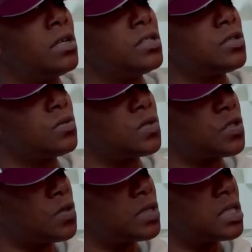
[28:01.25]
So there's
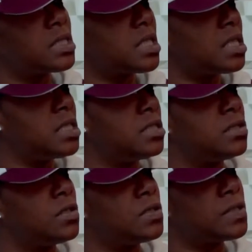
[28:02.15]
certain things that I need to
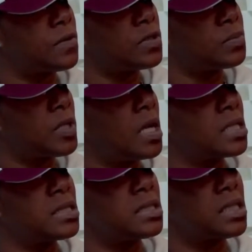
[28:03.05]
learn as far as
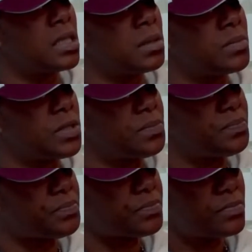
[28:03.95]
blocking schemes,
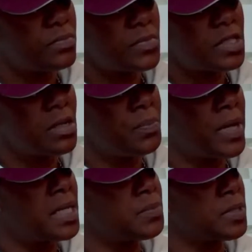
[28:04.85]

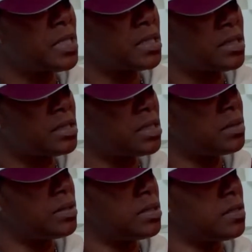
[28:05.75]
pass protection
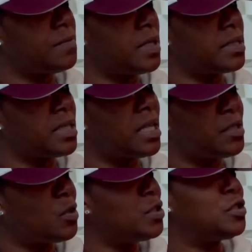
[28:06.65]
schemes and stuff like that,
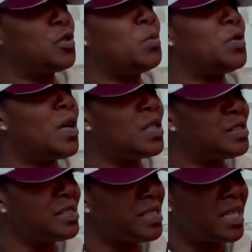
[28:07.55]
and all this
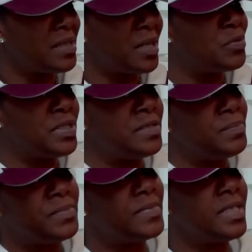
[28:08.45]
terminology. I
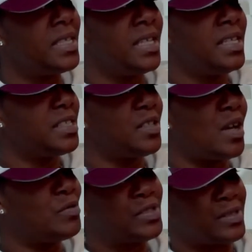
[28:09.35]
wouldn't,
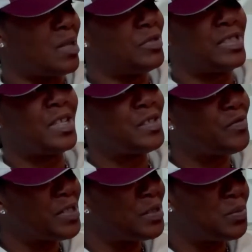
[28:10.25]
I was out there
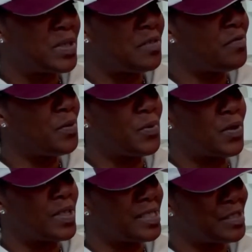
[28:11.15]
ready to play
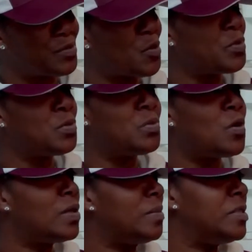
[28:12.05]
football. Like, just throw me the
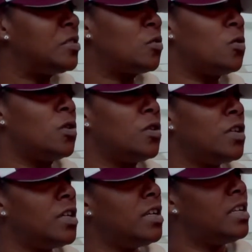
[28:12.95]
ball, let me score,
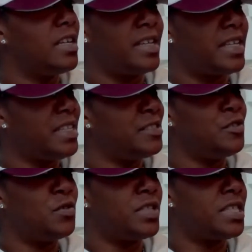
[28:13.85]
and
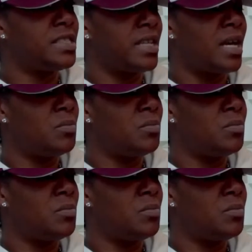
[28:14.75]
that's that.